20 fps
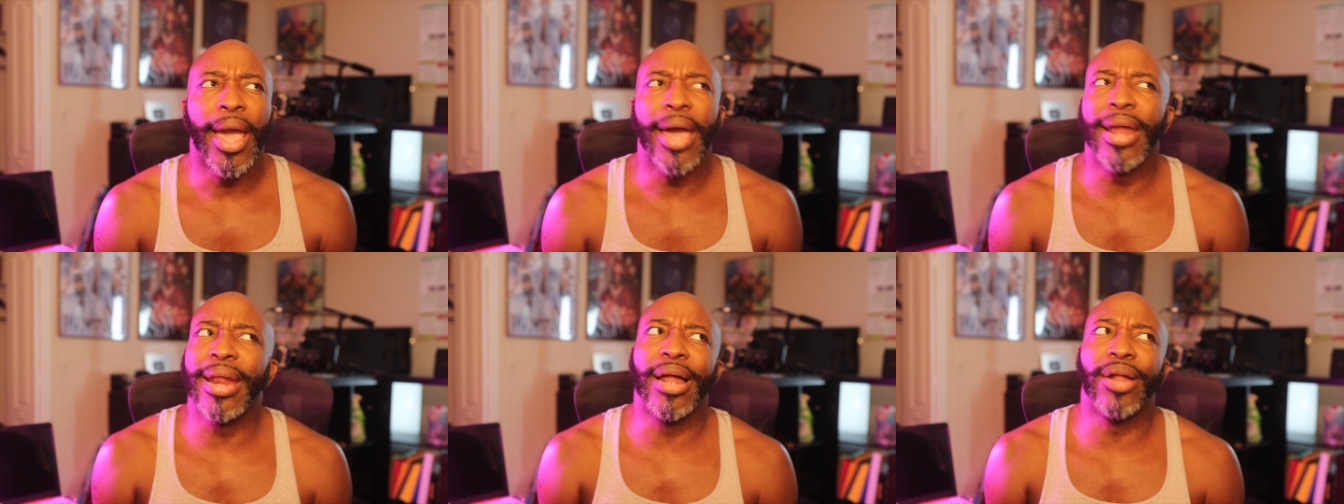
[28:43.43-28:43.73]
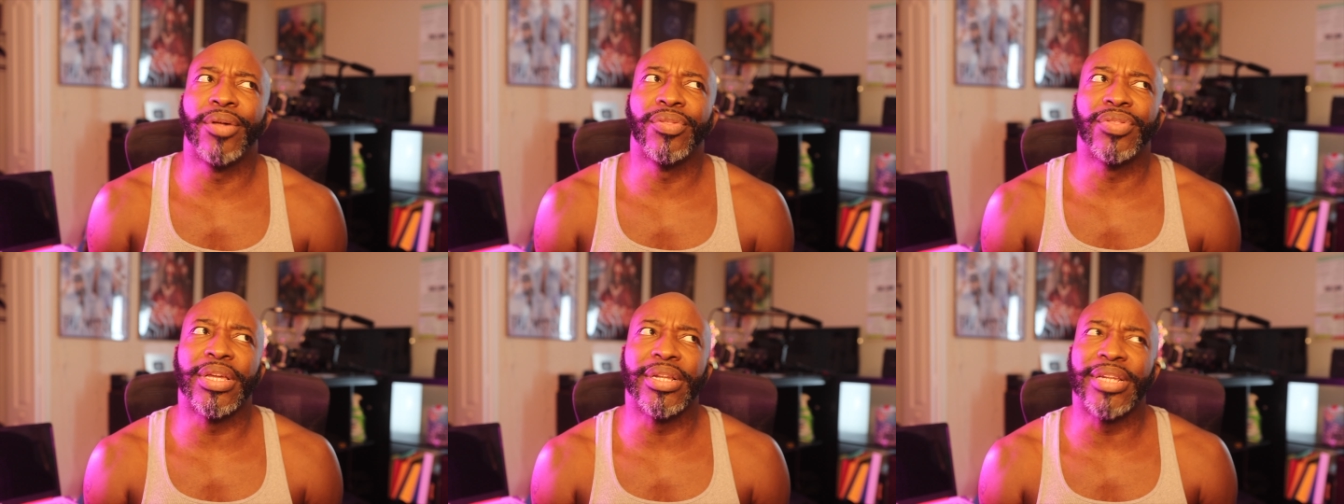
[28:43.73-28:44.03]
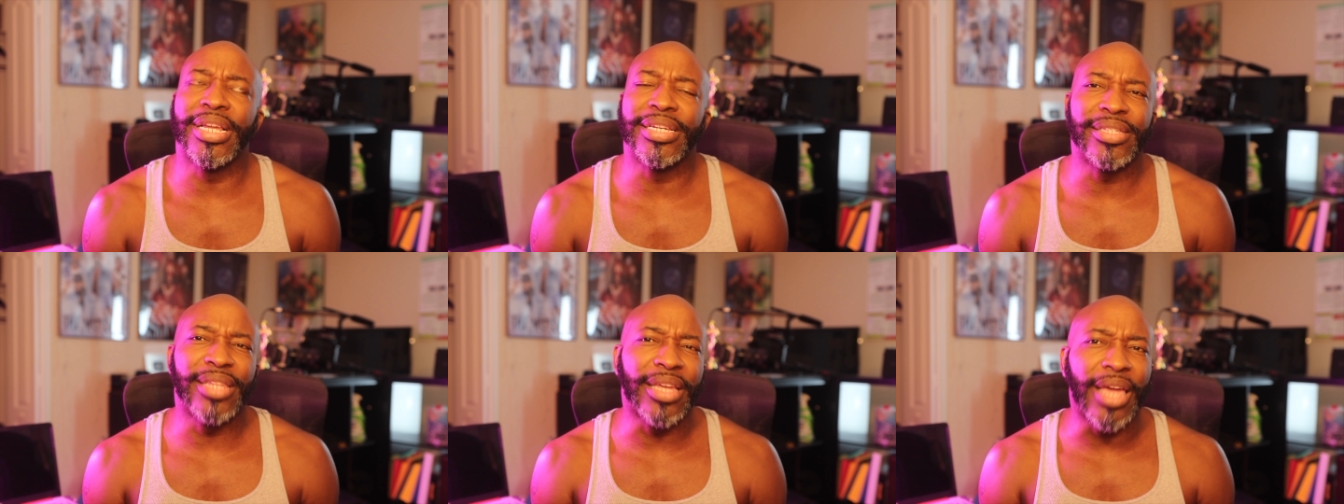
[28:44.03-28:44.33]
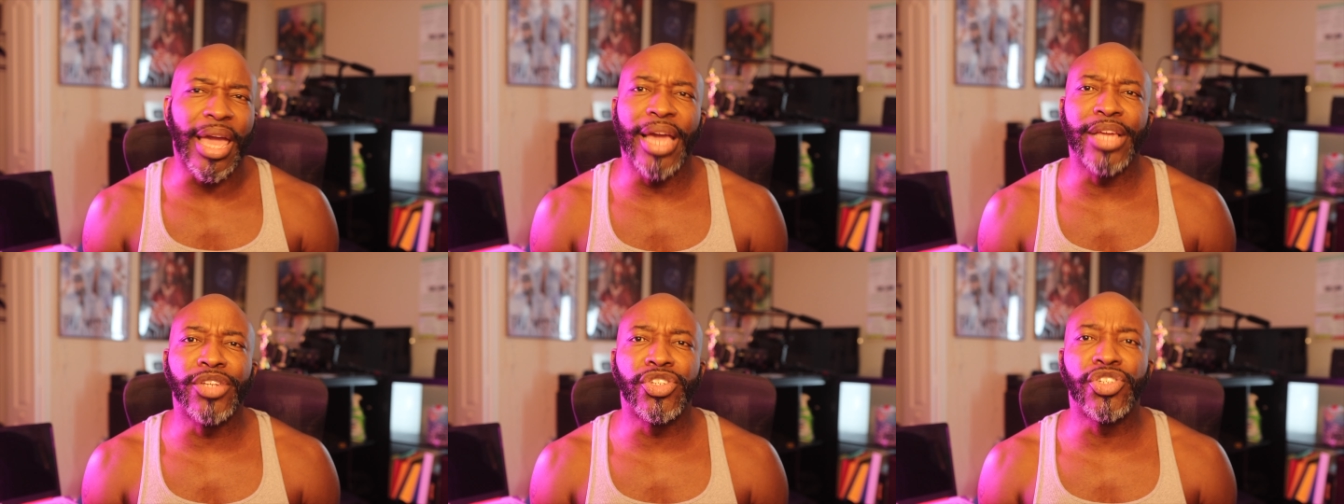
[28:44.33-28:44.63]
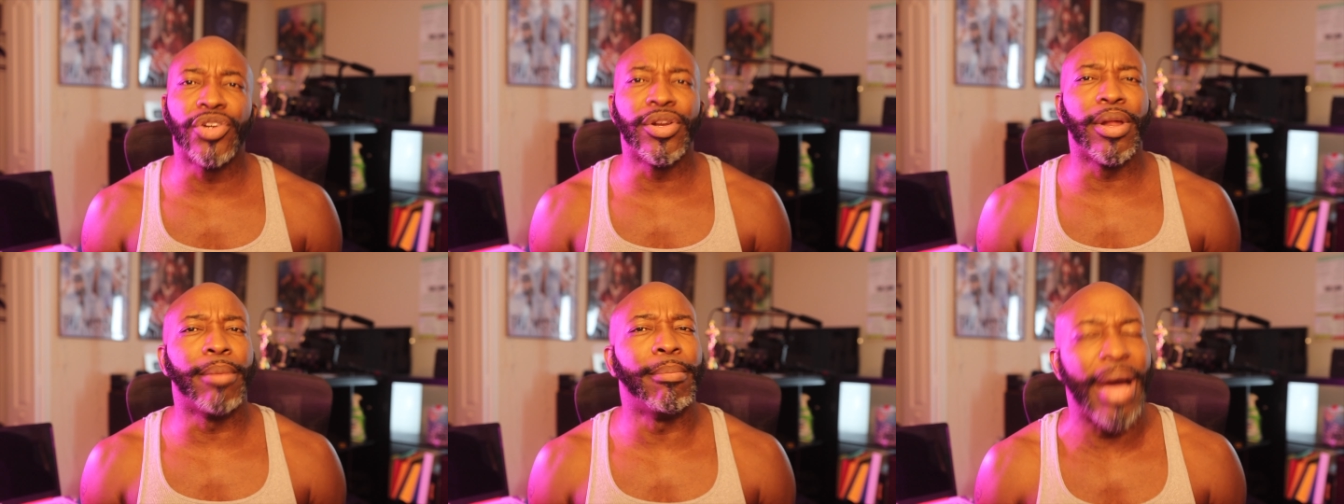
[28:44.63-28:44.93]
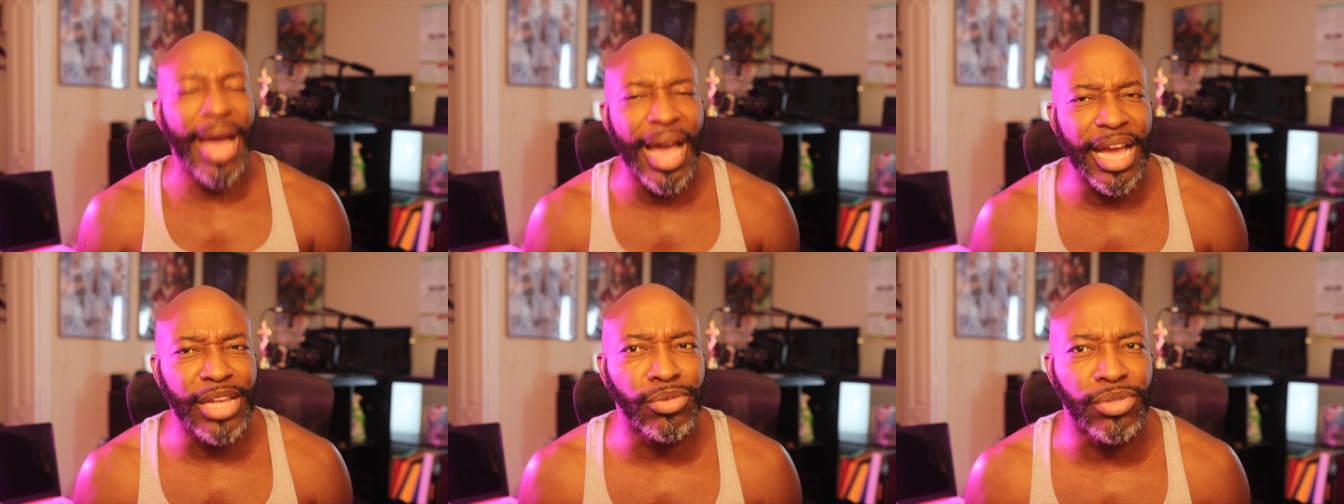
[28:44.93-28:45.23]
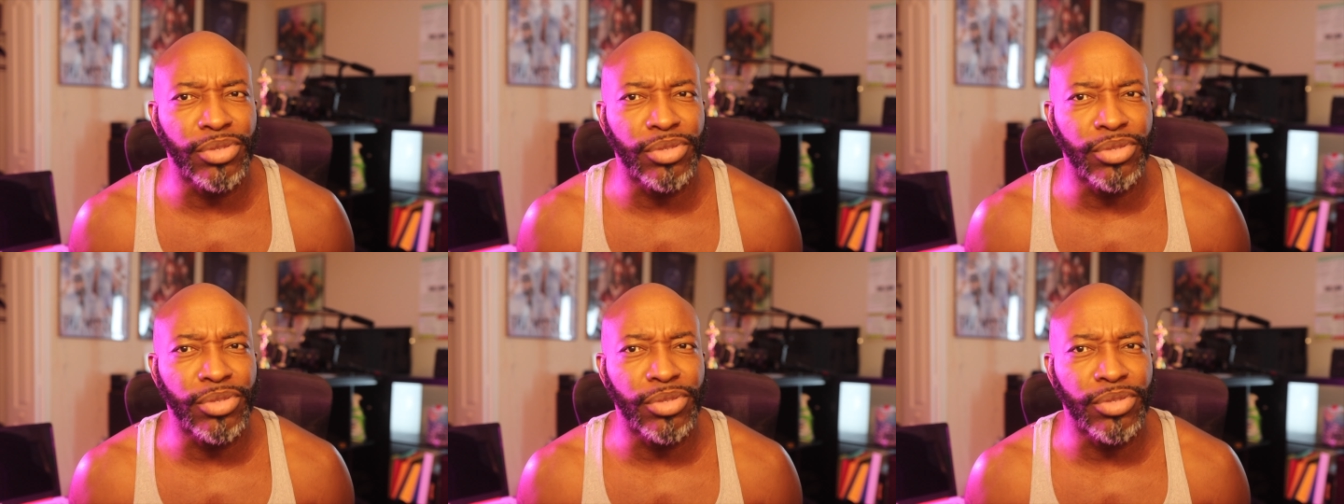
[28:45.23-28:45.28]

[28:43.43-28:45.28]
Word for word: and I don't think that's the case. Your demise